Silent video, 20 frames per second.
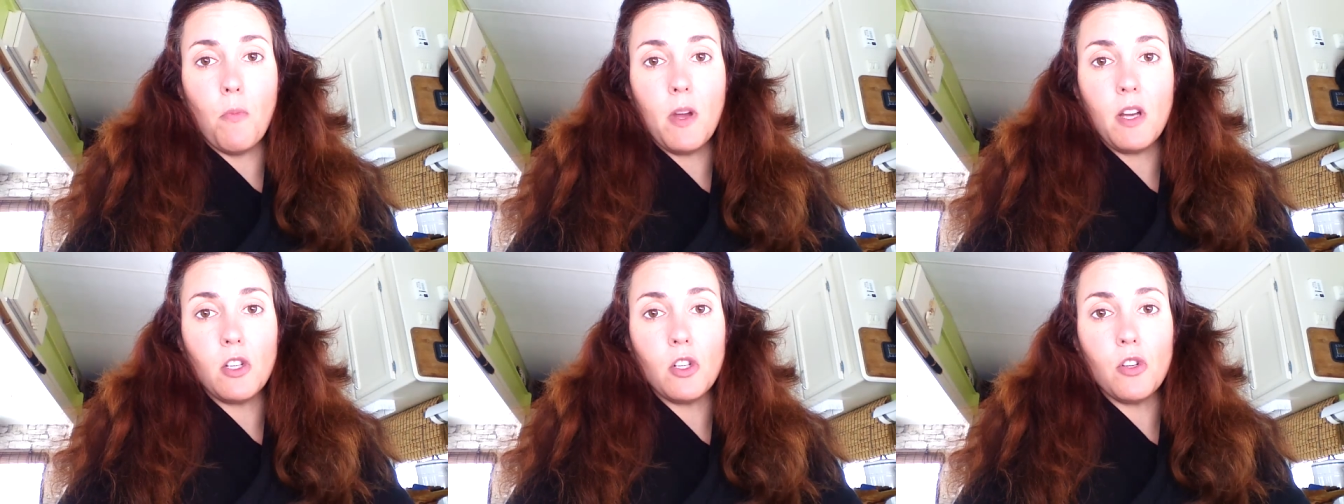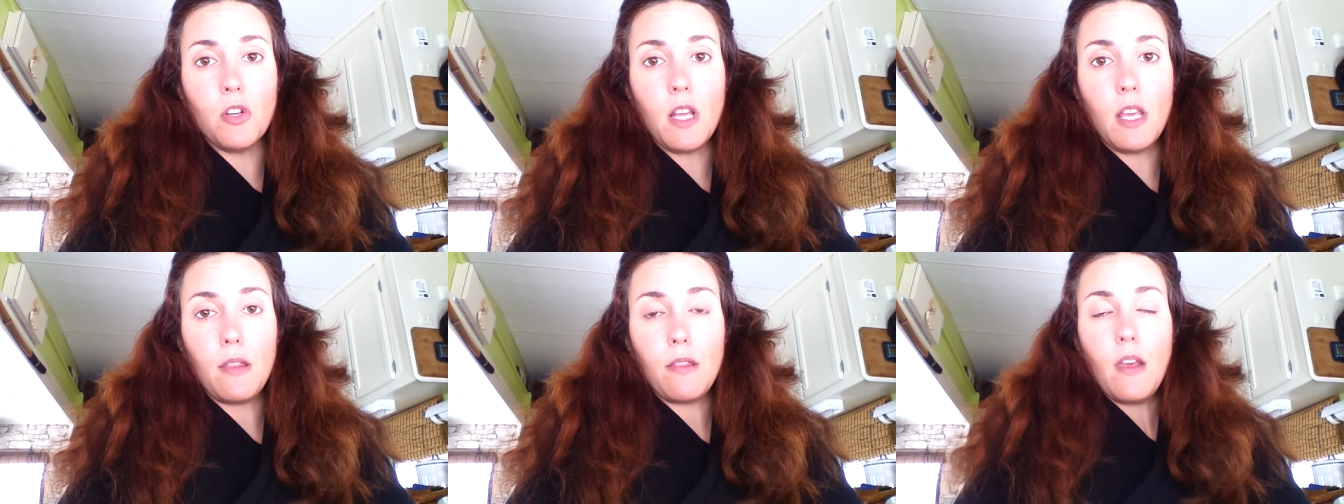
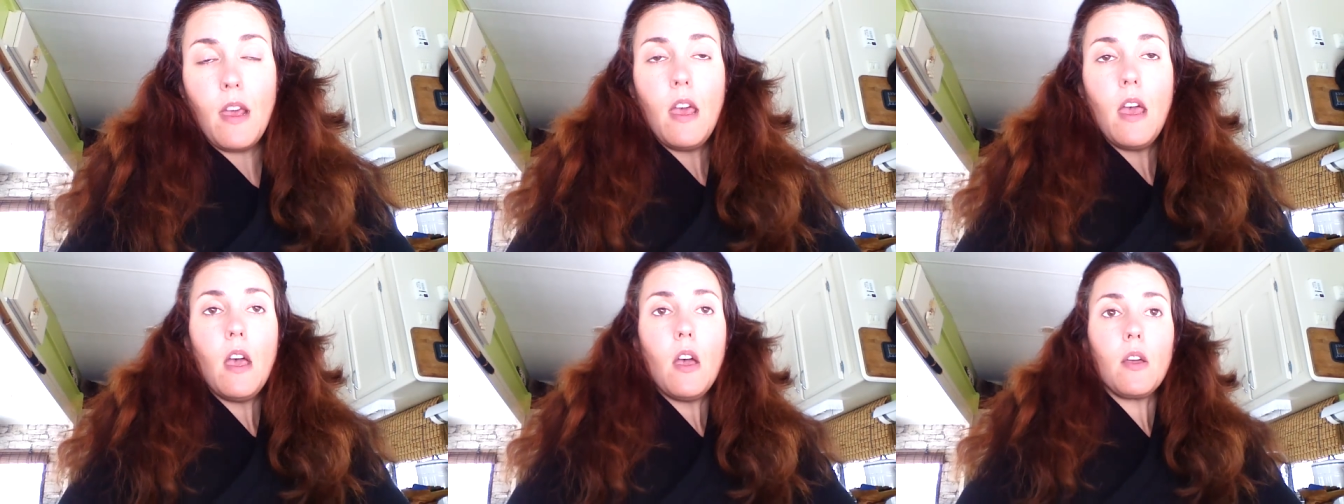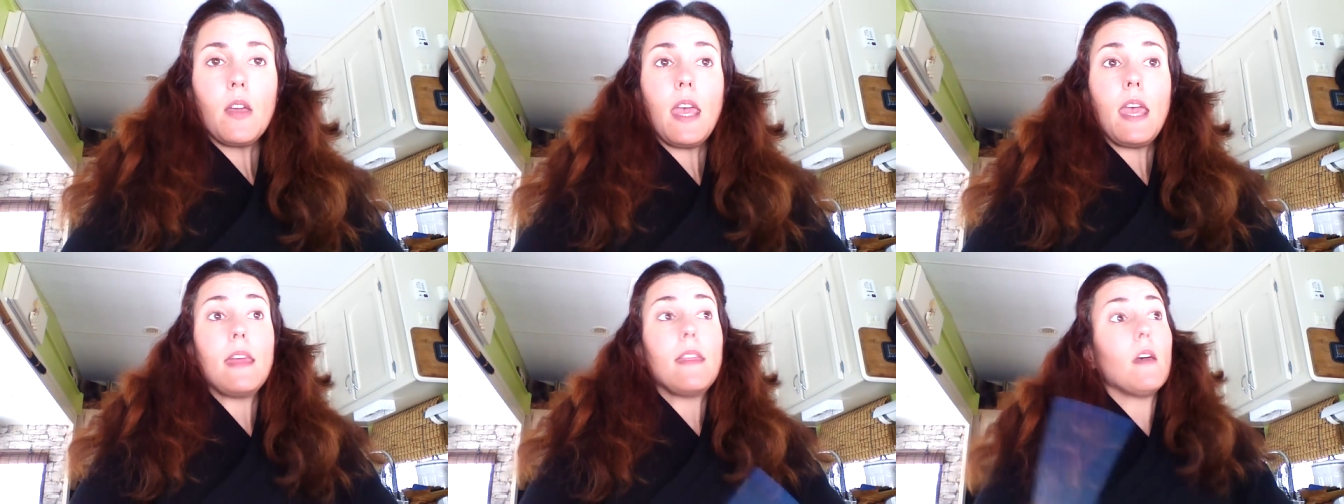underneath.
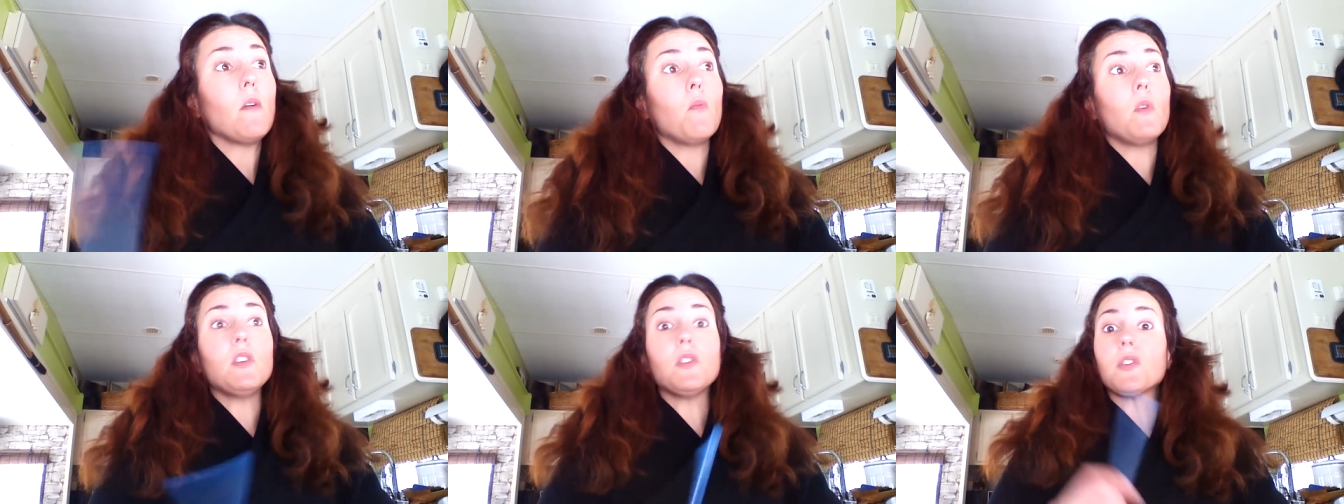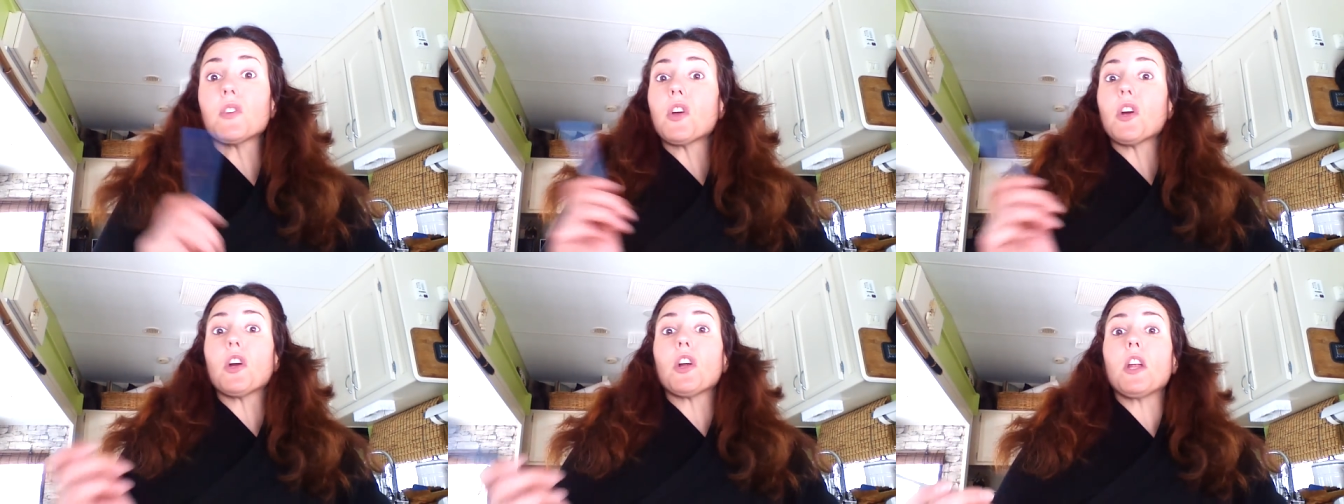Okay, then we
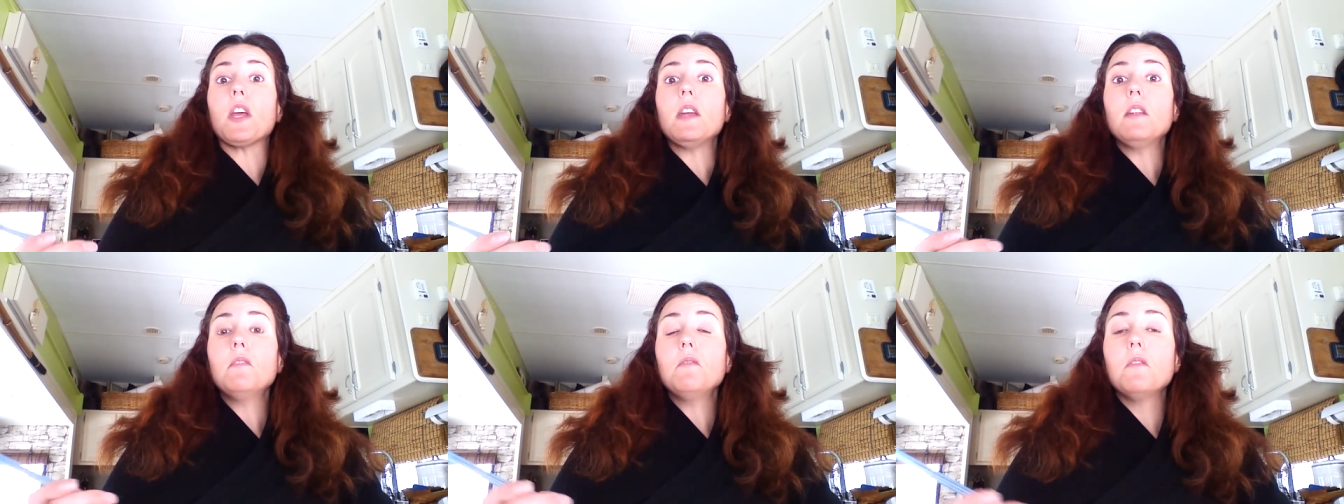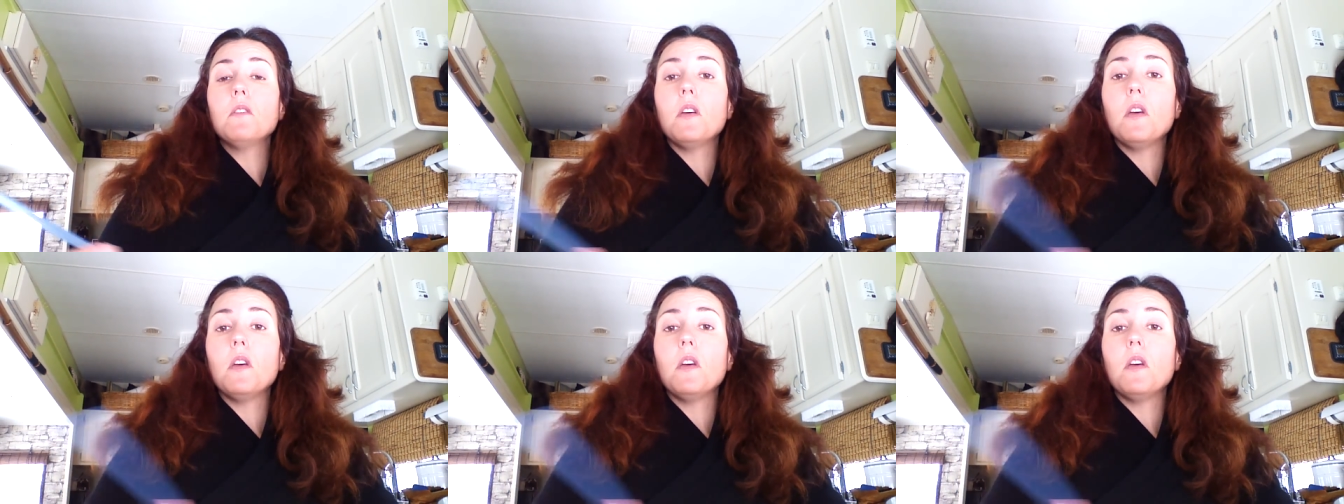skirted